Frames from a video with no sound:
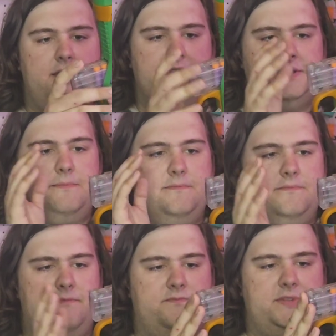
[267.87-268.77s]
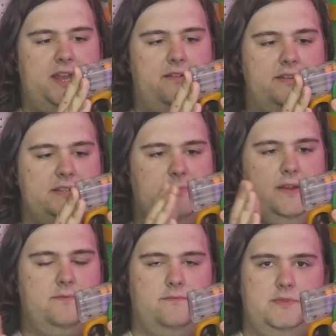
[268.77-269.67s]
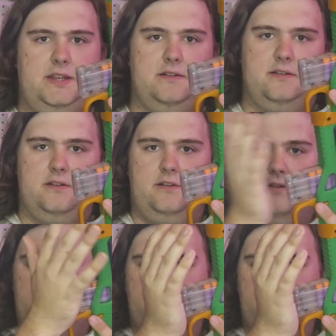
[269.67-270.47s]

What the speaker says: Some talons might need a little